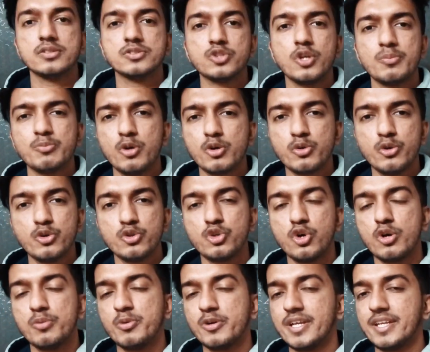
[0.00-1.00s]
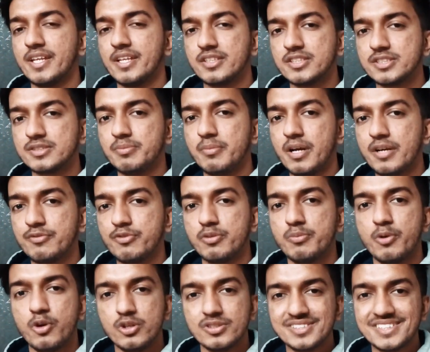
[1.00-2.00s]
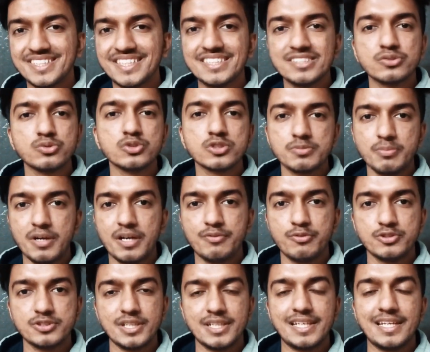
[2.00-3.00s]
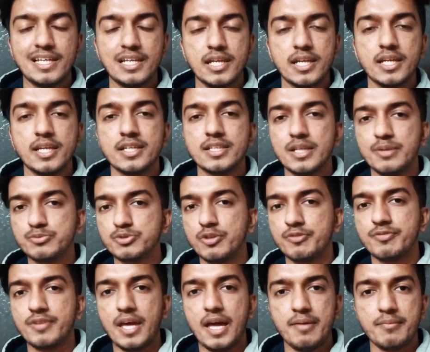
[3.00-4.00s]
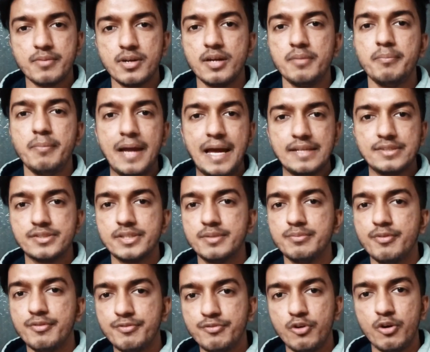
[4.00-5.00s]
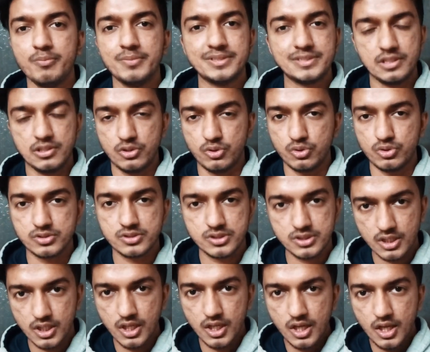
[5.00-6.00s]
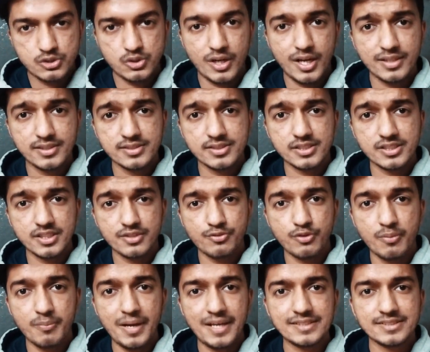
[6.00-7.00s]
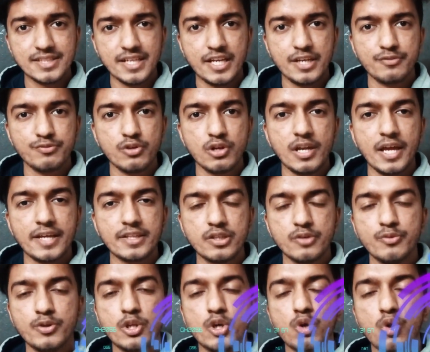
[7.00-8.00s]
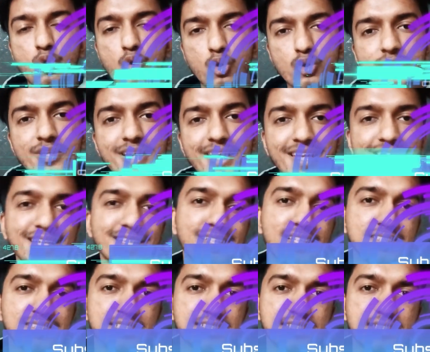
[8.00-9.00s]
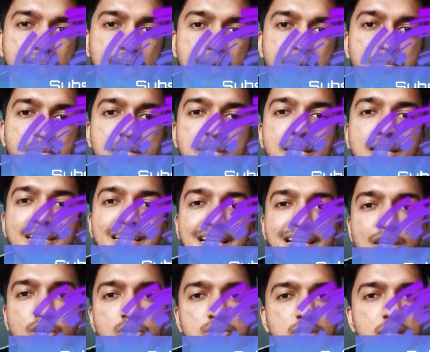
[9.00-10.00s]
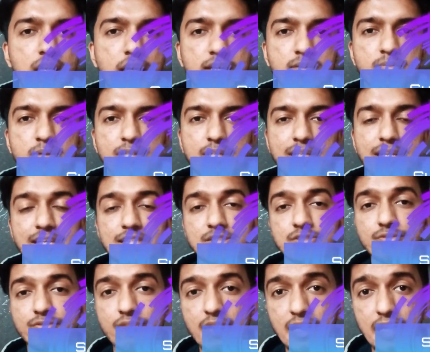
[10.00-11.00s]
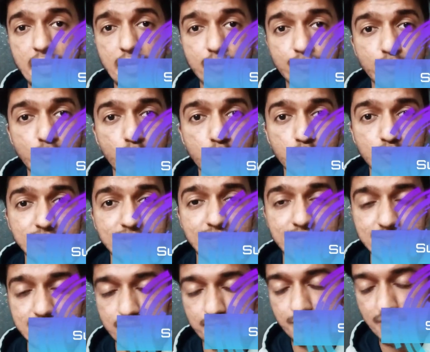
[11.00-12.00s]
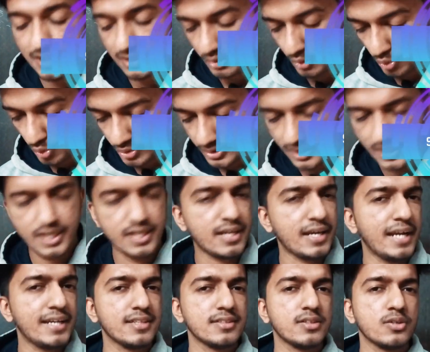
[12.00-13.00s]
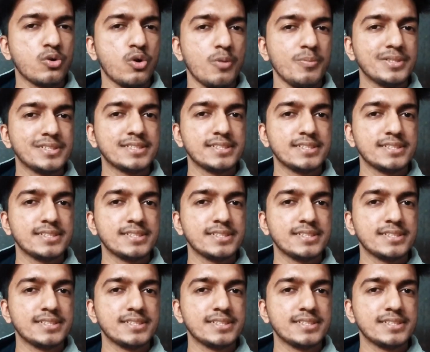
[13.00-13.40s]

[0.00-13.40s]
So I'm not going to talk about any other smartphone because these 2 smartphones are killing in terms of camera, battery, performance and looks. So guys, this is it from my side. If you like the video, go there and hit the subscribe button, click on the like button as well, and if you want to say something, go there and write in the comment